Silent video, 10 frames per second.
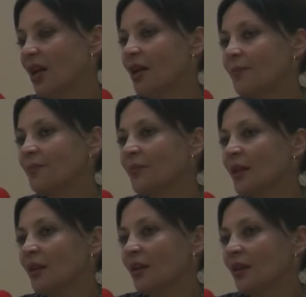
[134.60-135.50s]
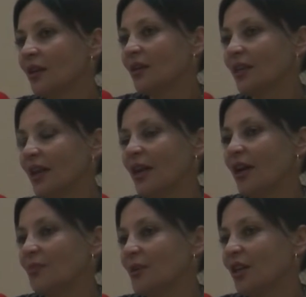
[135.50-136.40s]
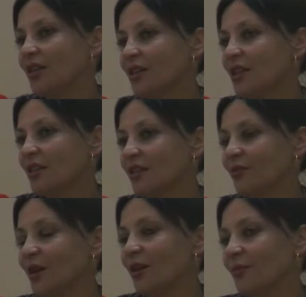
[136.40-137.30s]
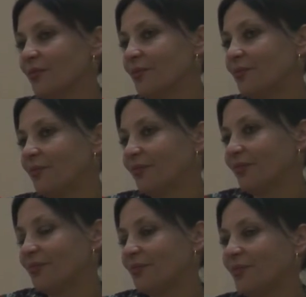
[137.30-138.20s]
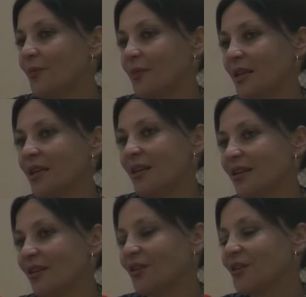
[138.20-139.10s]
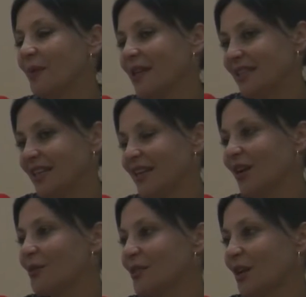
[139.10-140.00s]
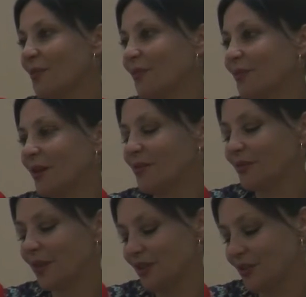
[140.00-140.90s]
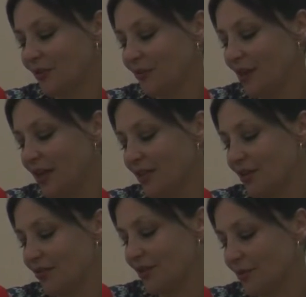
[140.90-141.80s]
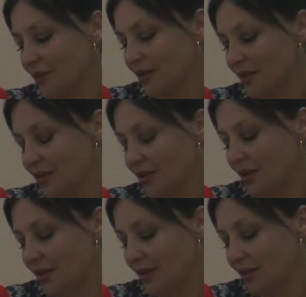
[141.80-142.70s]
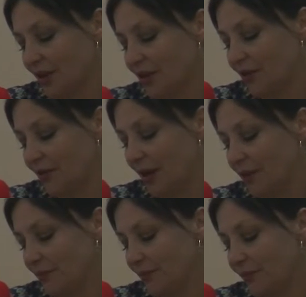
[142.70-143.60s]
Yeah. I mean, I think, well, for me, because Betty, I always go, my sort of radar is kind of like,